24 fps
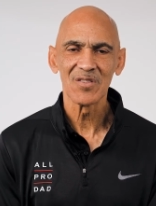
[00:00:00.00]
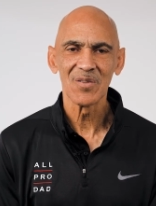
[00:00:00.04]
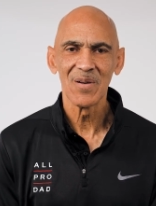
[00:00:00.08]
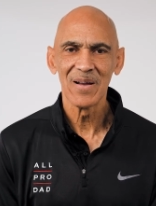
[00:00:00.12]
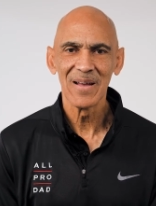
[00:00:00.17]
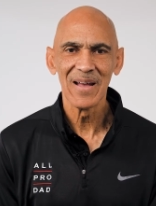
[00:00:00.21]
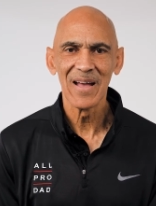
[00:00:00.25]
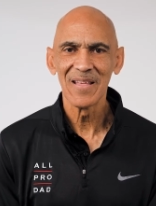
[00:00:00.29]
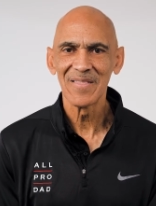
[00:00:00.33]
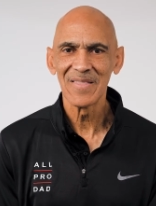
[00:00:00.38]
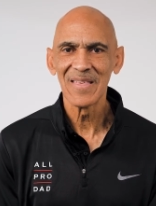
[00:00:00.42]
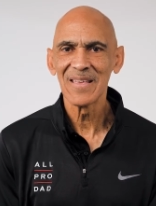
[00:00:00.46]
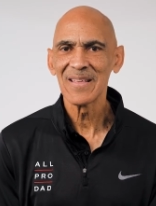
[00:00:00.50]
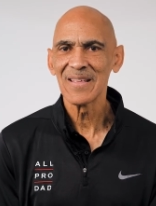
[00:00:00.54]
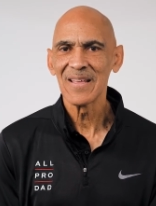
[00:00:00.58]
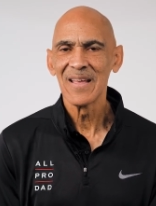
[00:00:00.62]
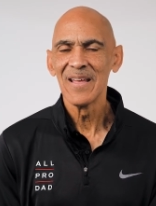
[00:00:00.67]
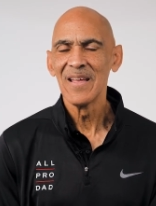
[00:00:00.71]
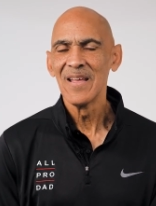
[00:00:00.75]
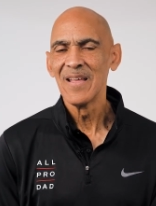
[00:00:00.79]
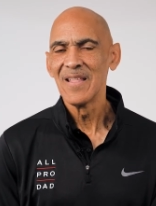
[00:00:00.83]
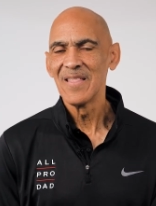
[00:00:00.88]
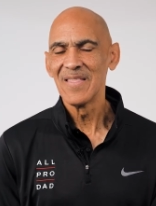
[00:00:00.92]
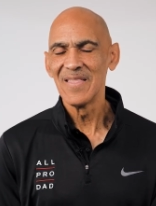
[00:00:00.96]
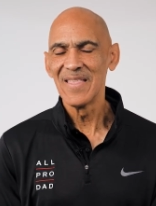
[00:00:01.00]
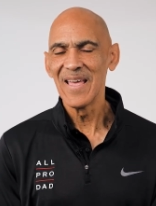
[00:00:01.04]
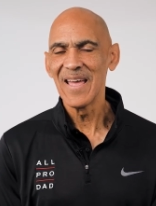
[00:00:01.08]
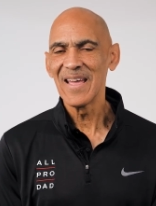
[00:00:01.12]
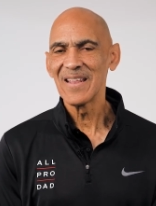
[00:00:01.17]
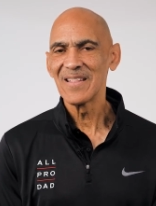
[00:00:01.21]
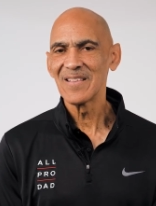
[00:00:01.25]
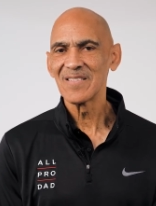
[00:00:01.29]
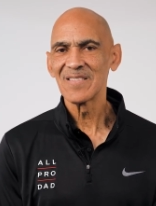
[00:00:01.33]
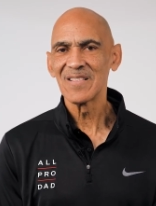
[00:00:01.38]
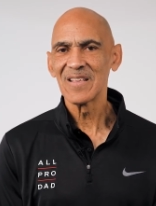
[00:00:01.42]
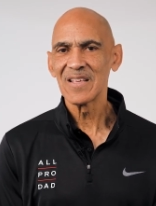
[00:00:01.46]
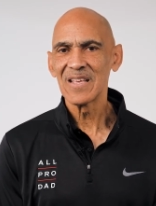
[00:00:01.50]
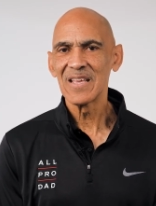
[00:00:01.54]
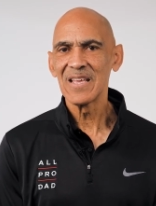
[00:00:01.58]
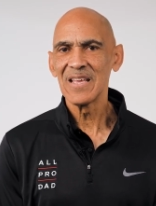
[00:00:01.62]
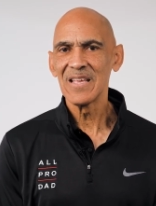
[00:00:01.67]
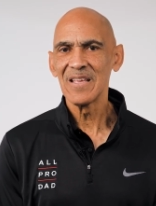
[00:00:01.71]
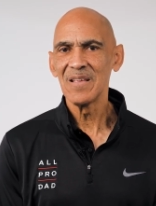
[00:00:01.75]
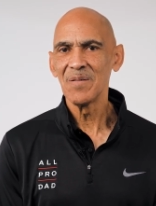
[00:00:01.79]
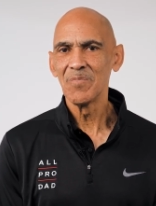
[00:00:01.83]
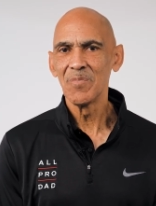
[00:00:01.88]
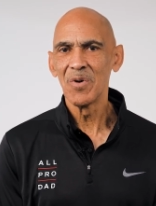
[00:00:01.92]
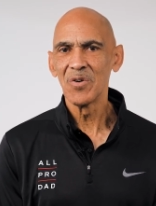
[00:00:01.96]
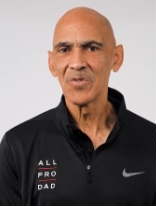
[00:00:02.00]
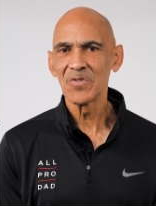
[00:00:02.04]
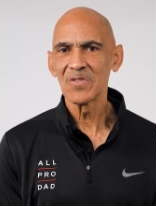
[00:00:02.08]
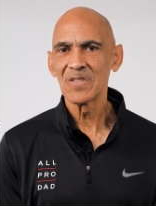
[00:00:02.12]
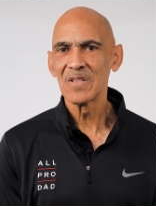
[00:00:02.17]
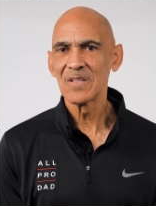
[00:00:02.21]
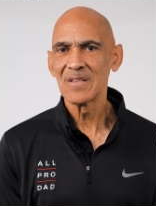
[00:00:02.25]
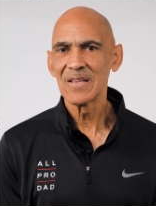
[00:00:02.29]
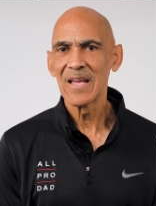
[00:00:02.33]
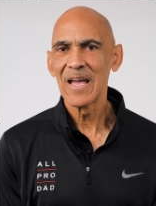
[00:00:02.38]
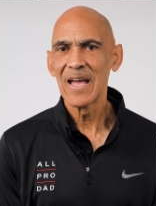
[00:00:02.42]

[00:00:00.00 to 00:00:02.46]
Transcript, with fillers: So I think that is the key most of the